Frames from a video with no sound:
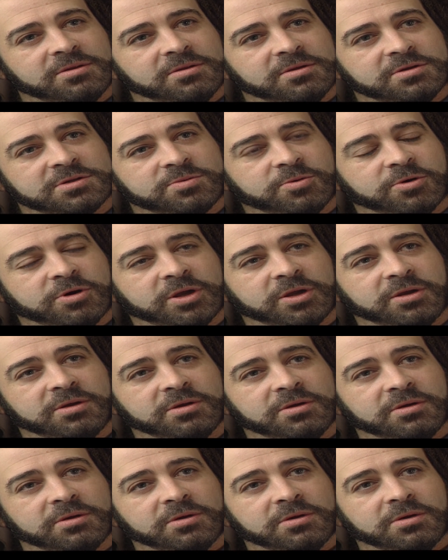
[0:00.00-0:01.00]
this morning,
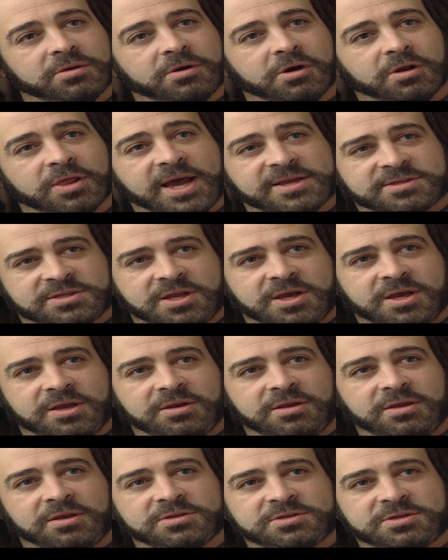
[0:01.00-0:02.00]
or last night
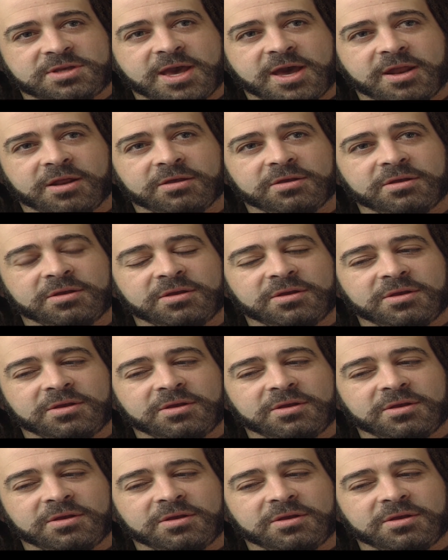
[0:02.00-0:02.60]
in Seattle."